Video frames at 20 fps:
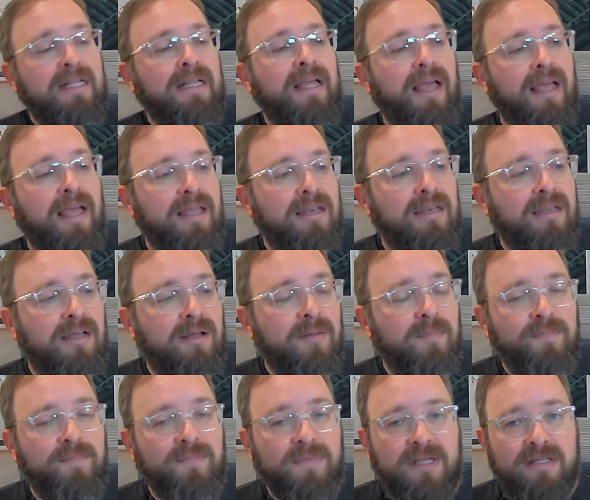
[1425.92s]
and,
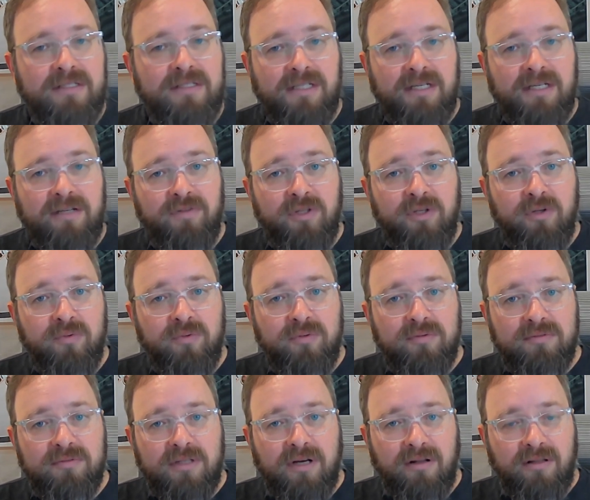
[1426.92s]
um, and to give you,
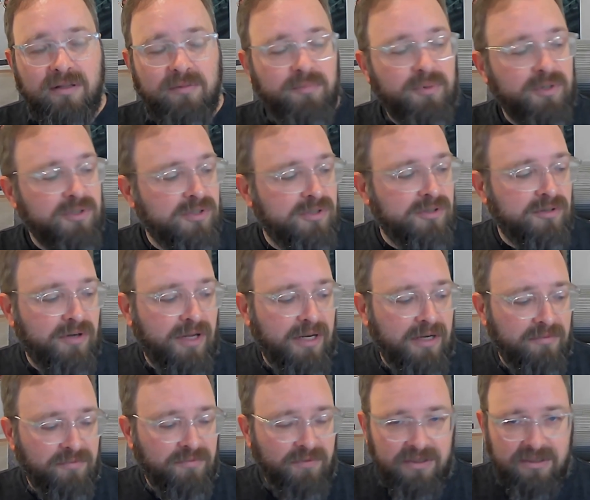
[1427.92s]
Colin, personal
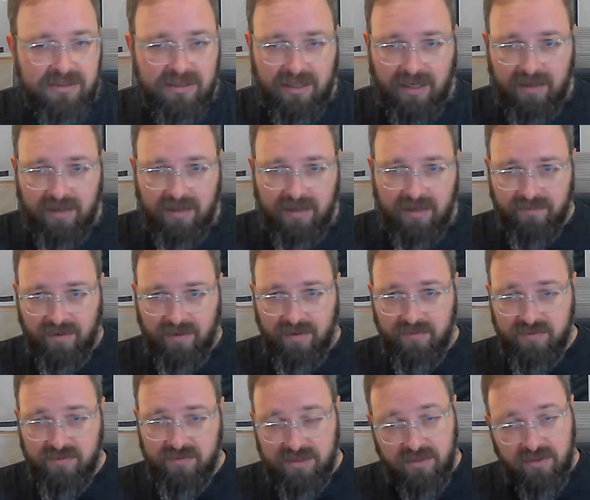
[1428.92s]
credit for this, like I've, I've
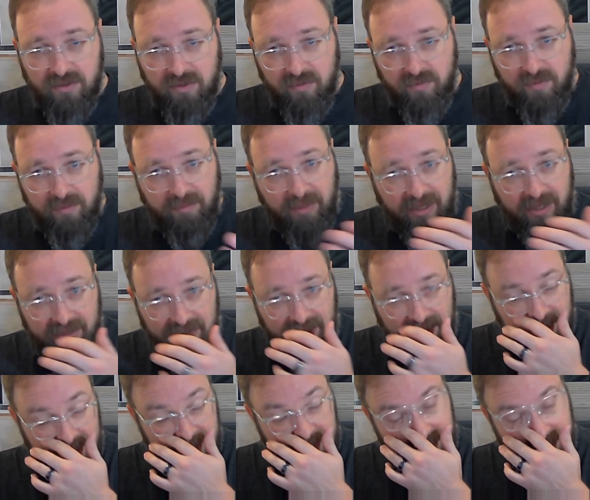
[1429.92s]
seen you embody
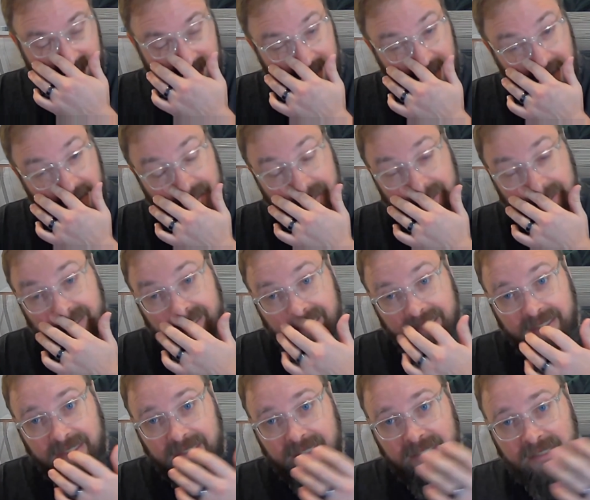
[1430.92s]
this in,
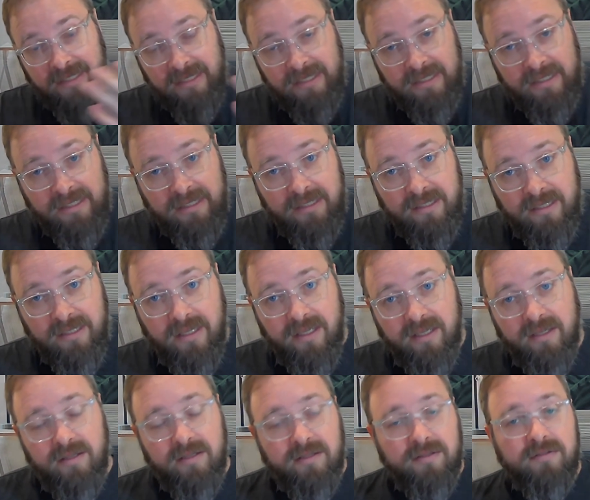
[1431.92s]

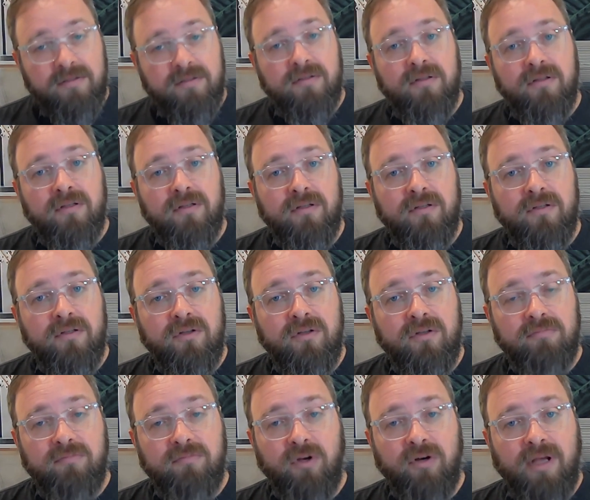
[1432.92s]
uh,
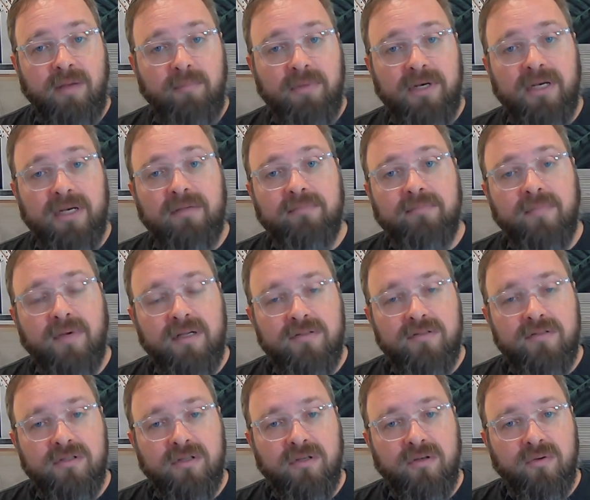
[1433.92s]
your your company, right?
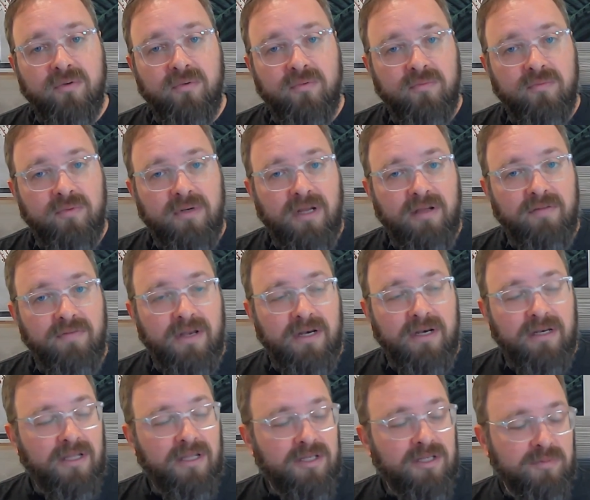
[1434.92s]
So when I've had
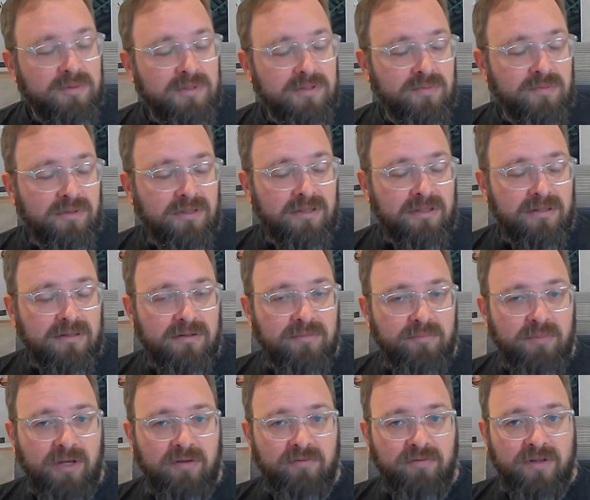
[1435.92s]
engagements with
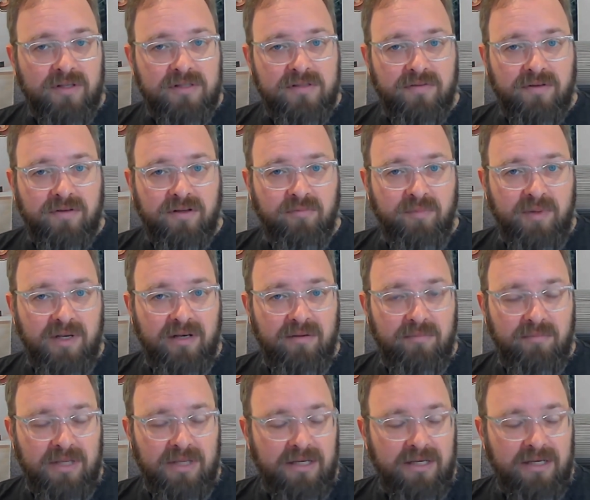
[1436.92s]
Beyond Philosophy, I've been in
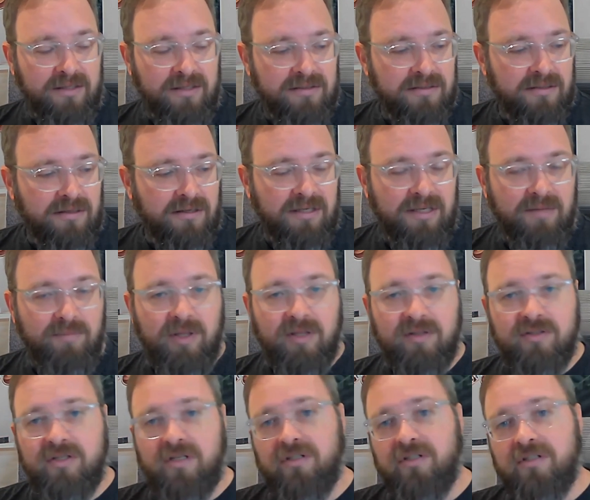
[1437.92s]
meetings and on email
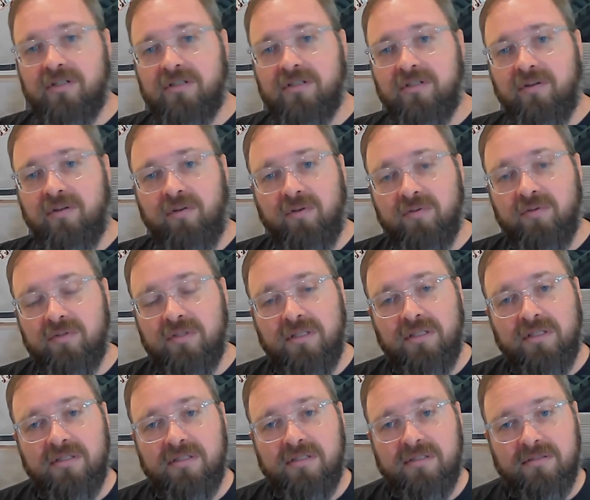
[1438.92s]
exchanges, and you use
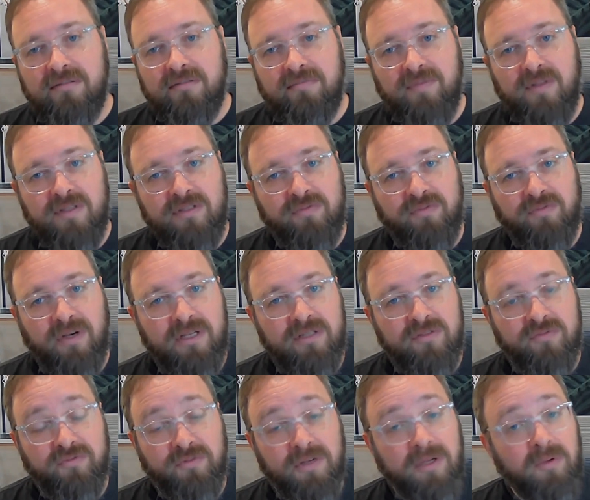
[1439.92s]
this this phrase
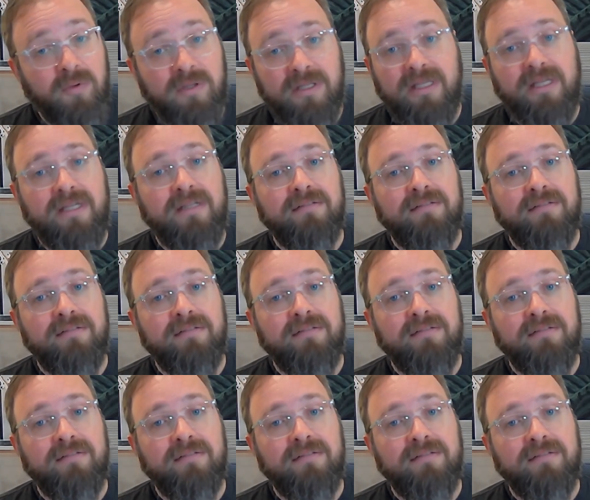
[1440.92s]
frequently,